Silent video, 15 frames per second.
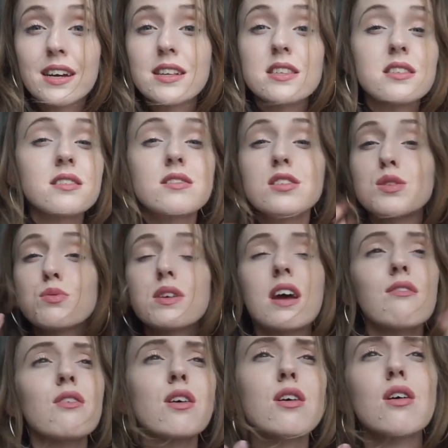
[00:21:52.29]
It's just
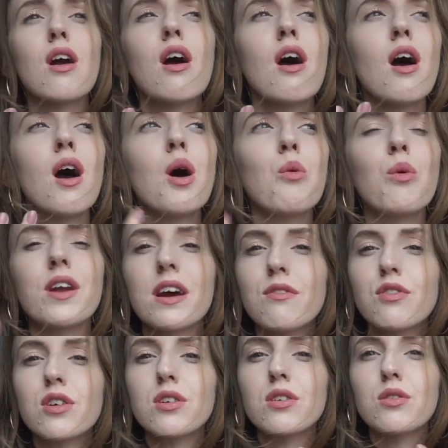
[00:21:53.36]

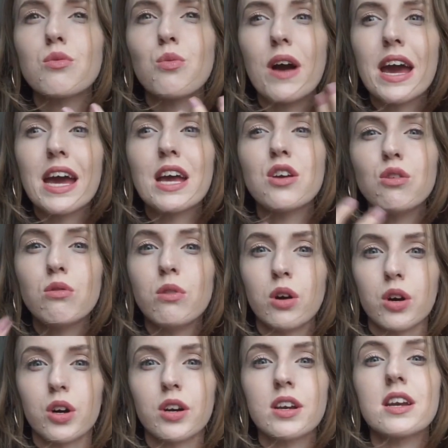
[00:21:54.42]
whatever way you
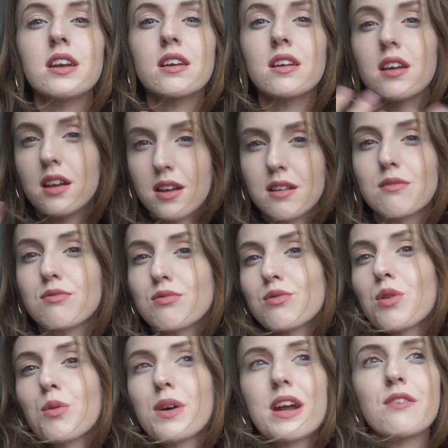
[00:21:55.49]
learn,
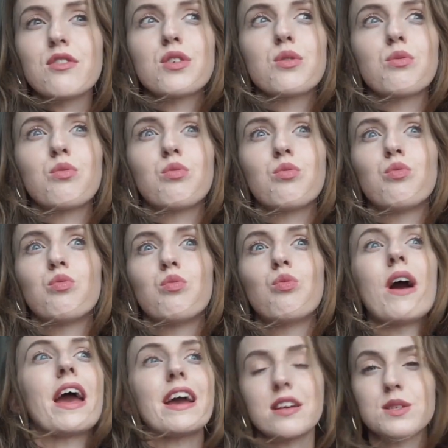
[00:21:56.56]
or whatever
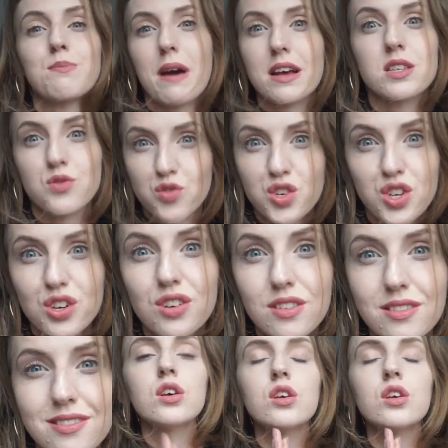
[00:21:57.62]
way is best for you.